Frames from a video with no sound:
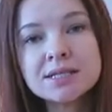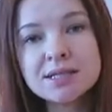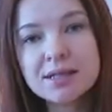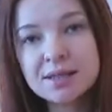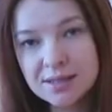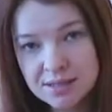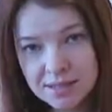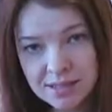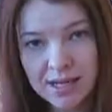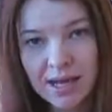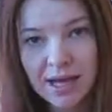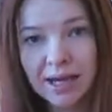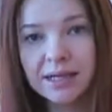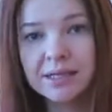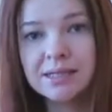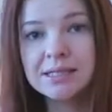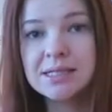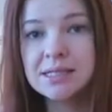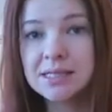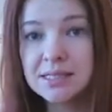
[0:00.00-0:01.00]
the
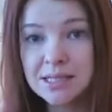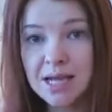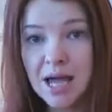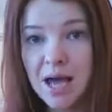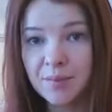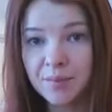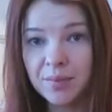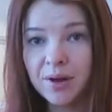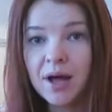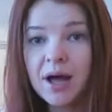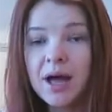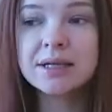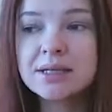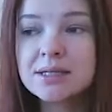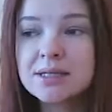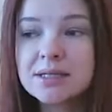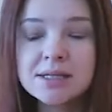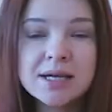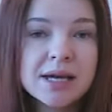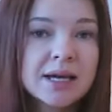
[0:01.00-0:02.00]
second step like
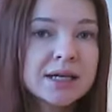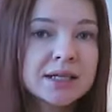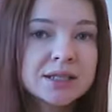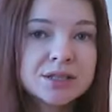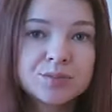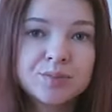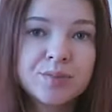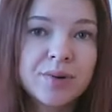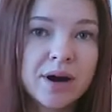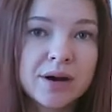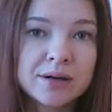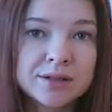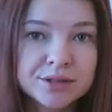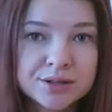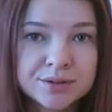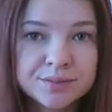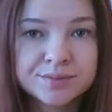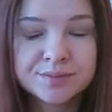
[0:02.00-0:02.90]
a second part.